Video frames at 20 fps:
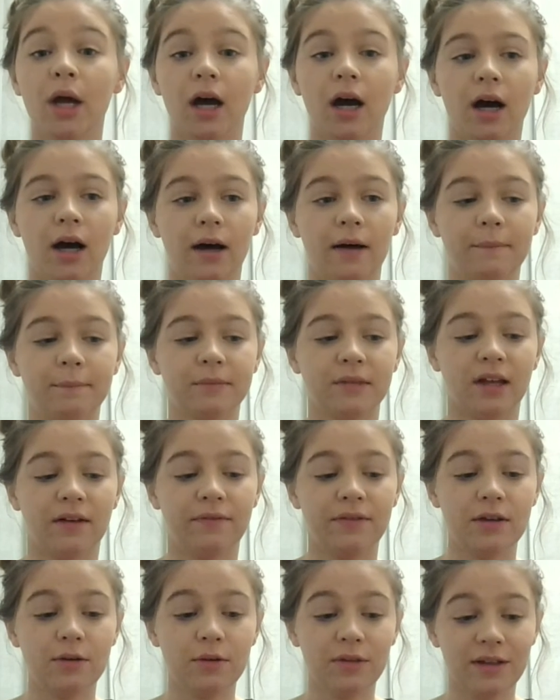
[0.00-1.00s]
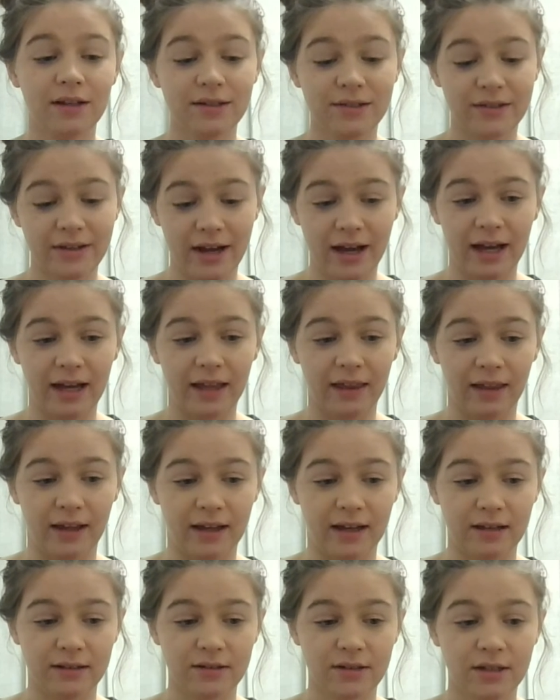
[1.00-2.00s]
Um, a few things to
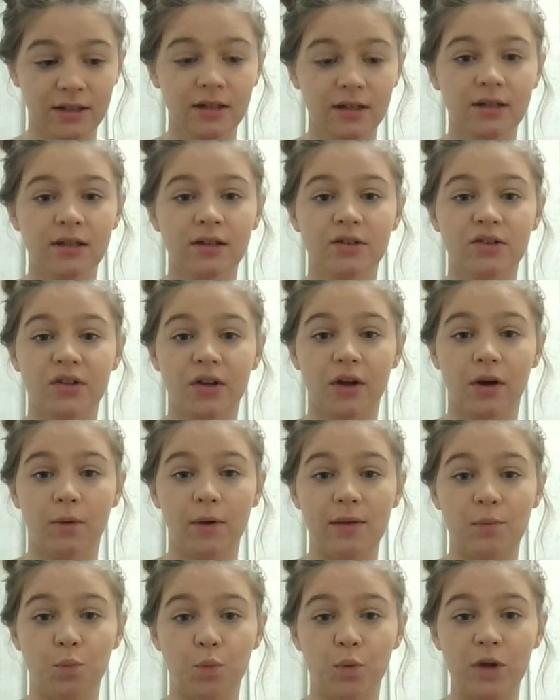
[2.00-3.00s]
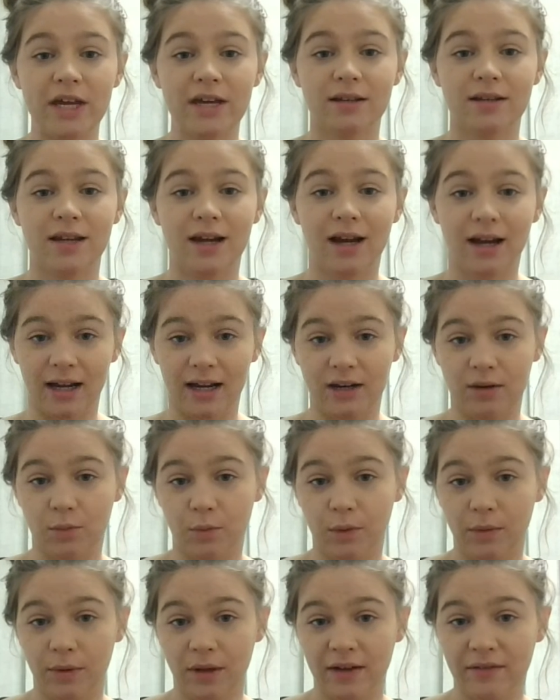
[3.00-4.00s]
highlight. So in week nine,
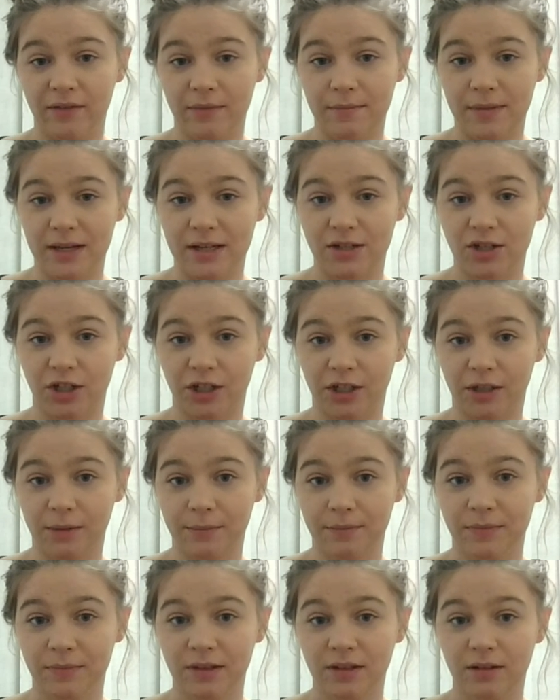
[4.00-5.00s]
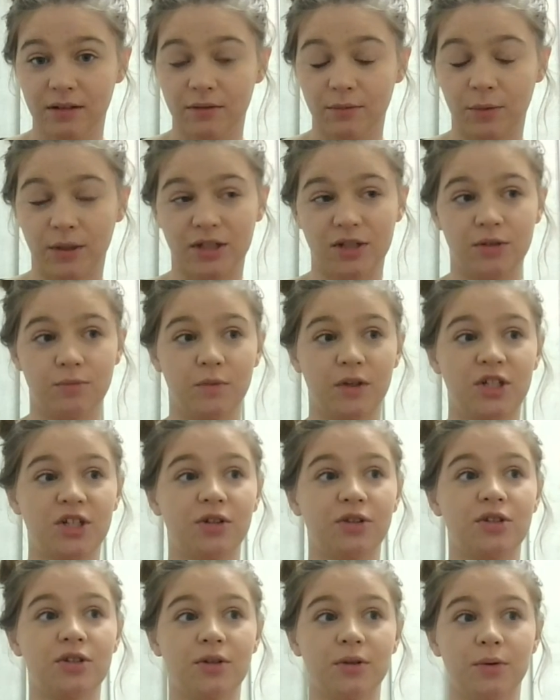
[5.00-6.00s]
we will have a midterm when, which
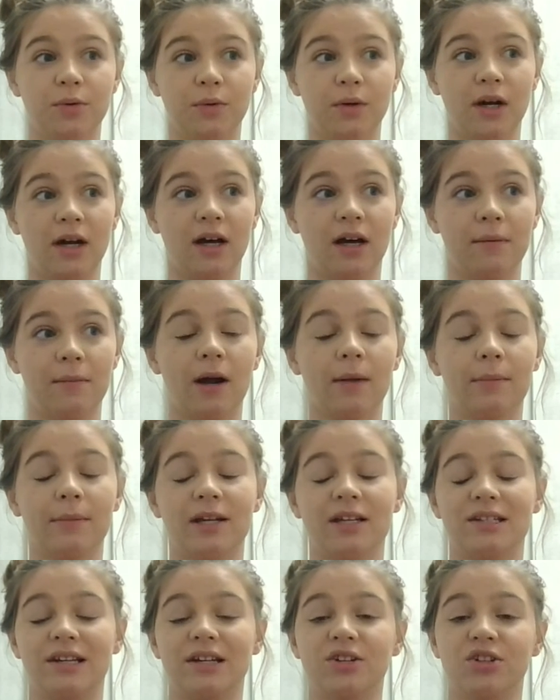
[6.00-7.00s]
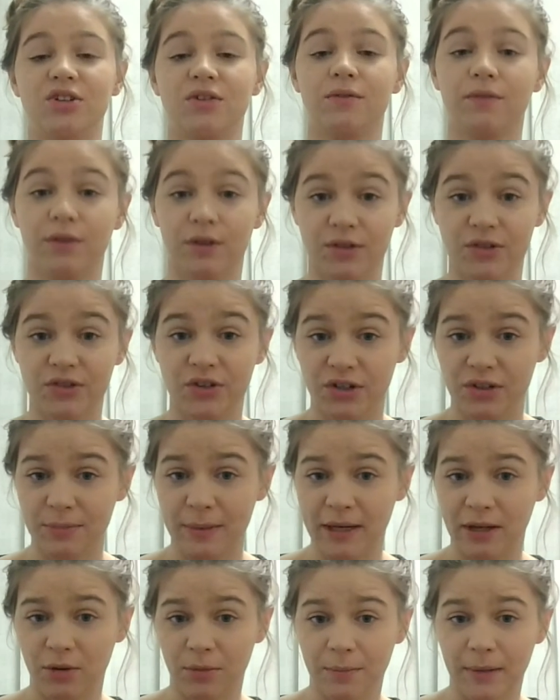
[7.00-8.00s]
you'll do um, harmonization for Star
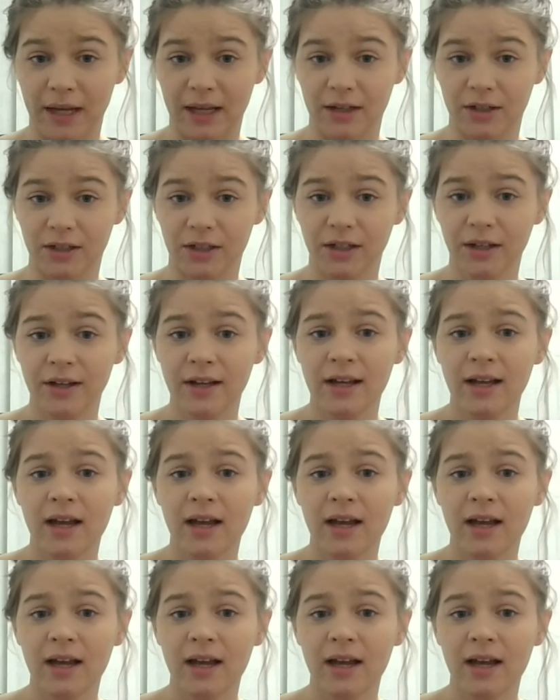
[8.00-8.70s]
Spangled Banner.